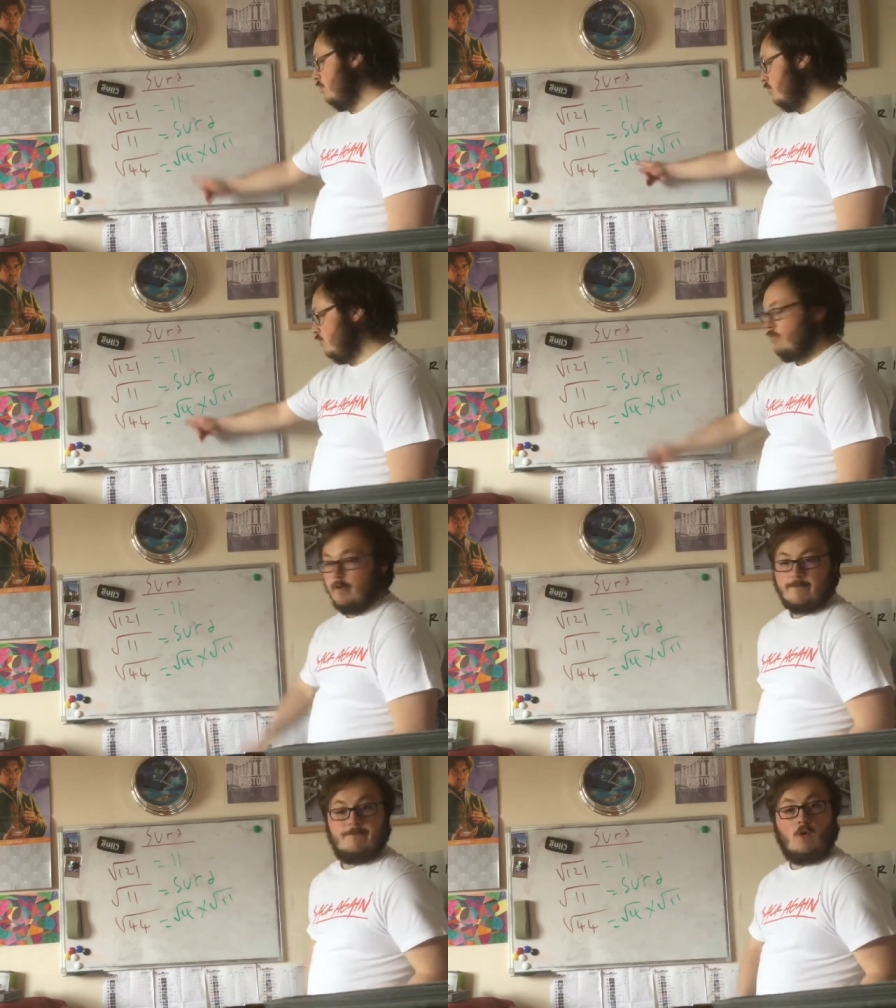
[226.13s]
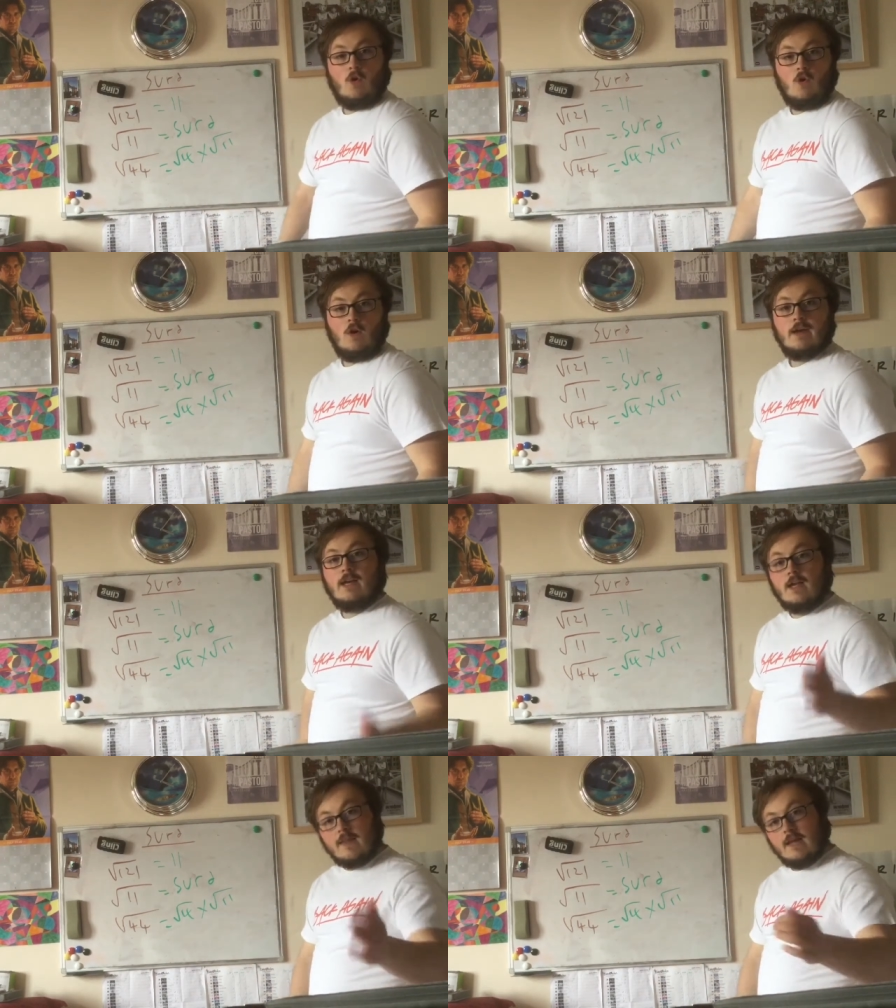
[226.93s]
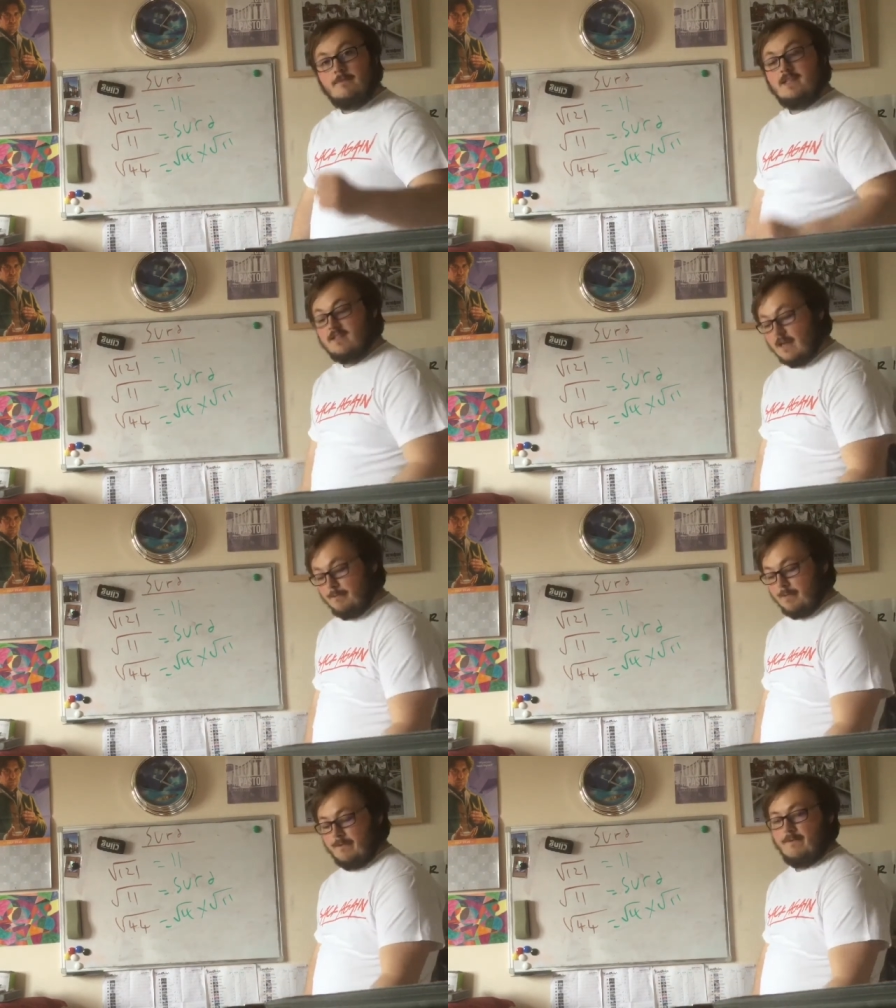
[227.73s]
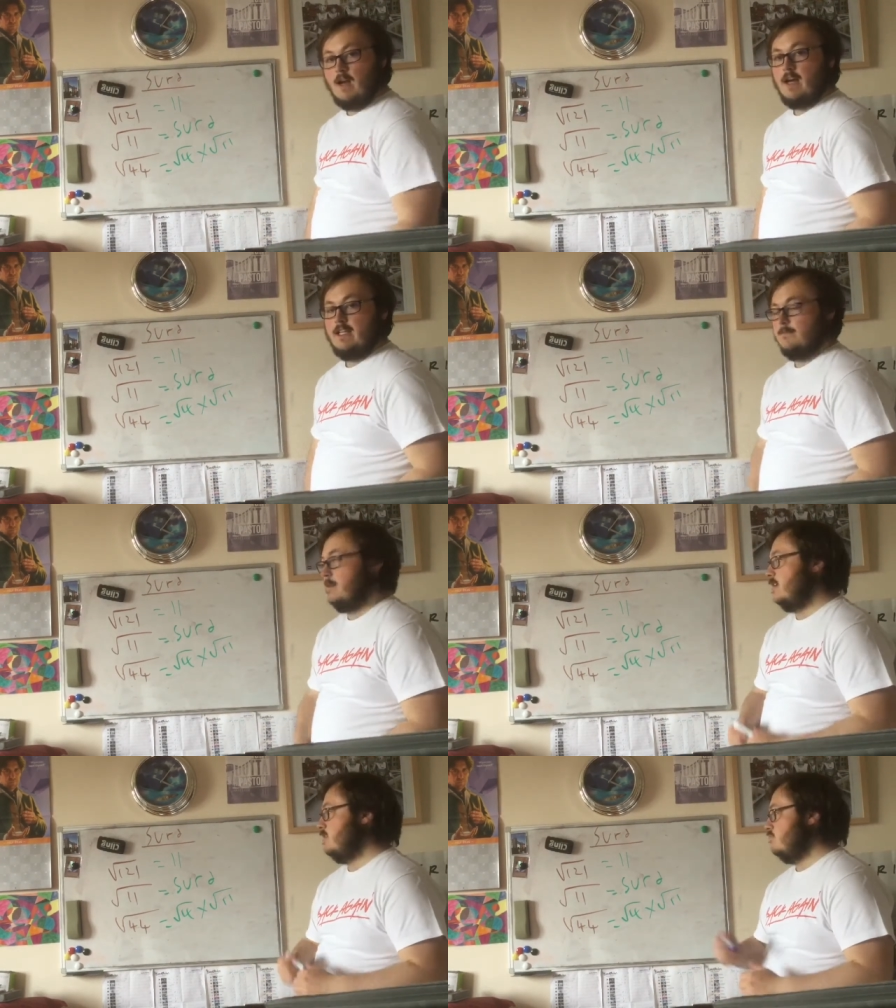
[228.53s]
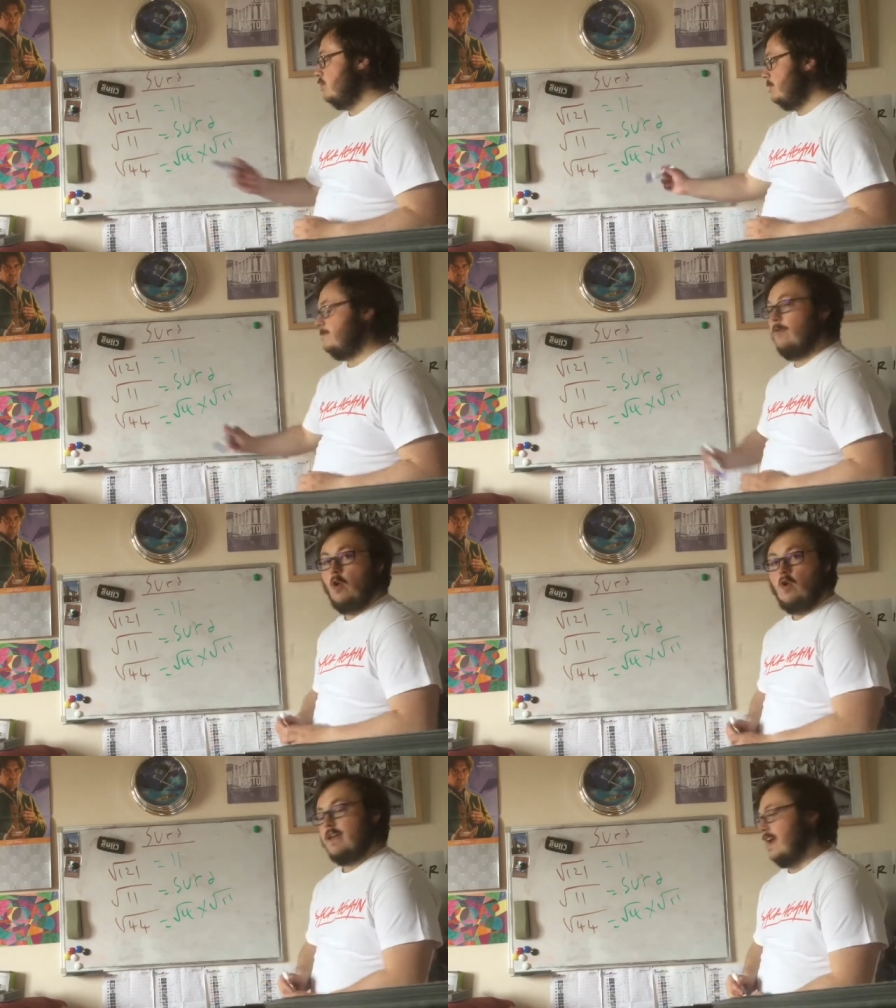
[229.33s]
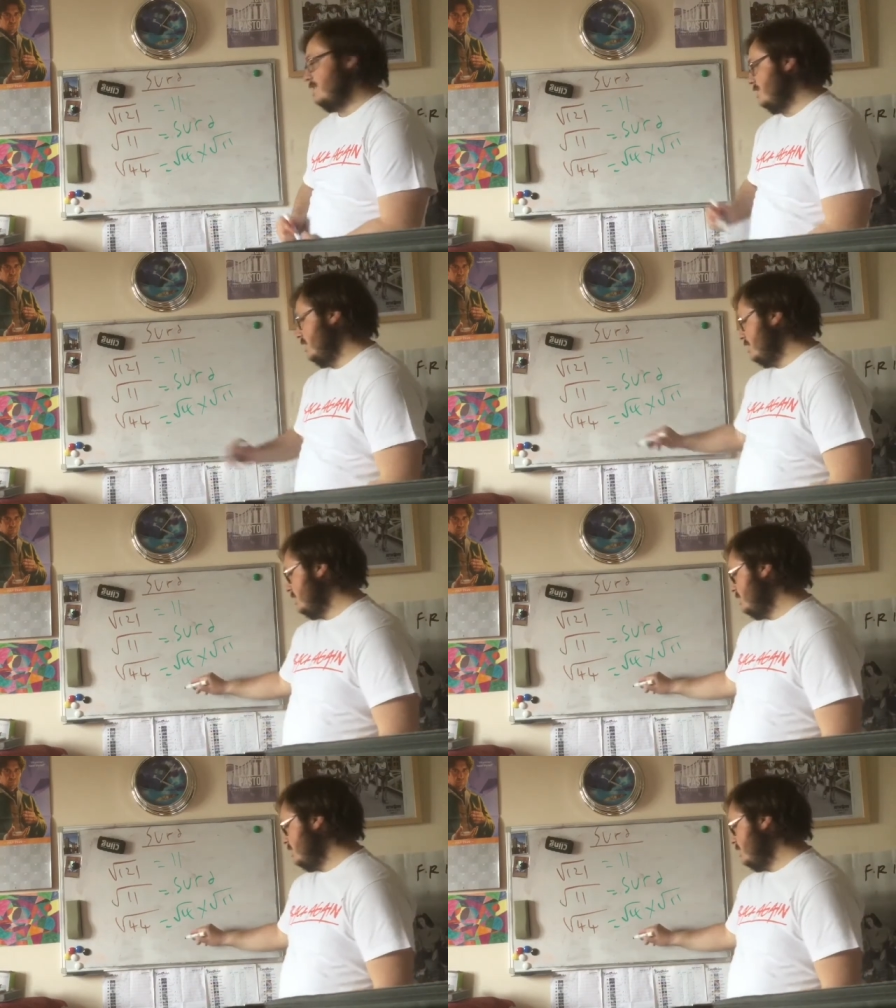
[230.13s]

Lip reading: root 4 can then be simplified because root 4 gets us